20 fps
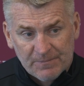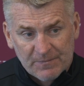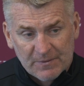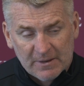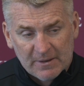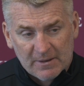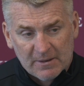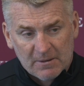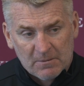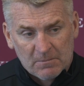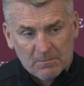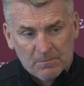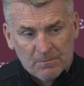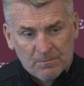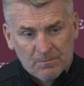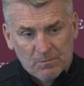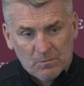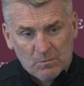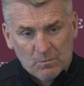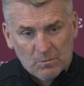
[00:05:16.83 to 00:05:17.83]

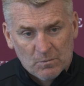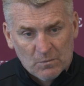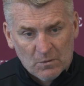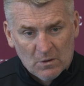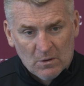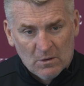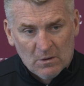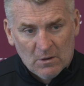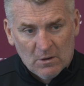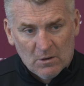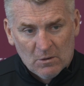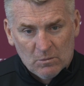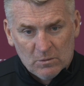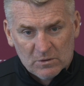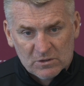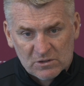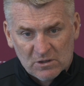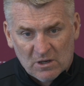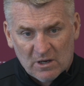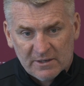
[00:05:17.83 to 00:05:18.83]

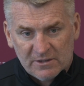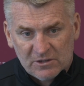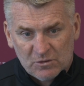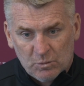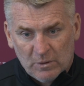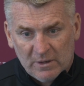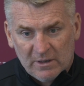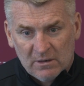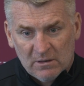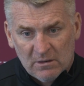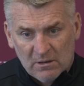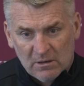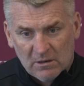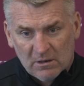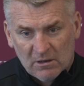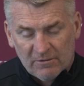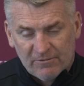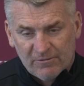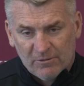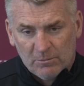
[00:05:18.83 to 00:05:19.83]
We're starting to win a
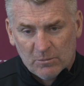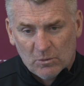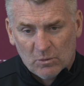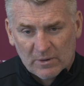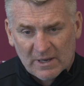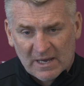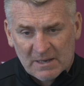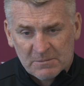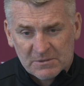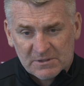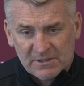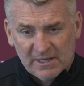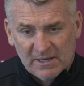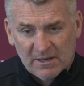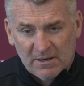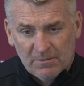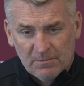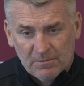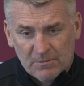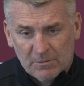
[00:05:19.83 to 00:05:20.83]
lot of football games there.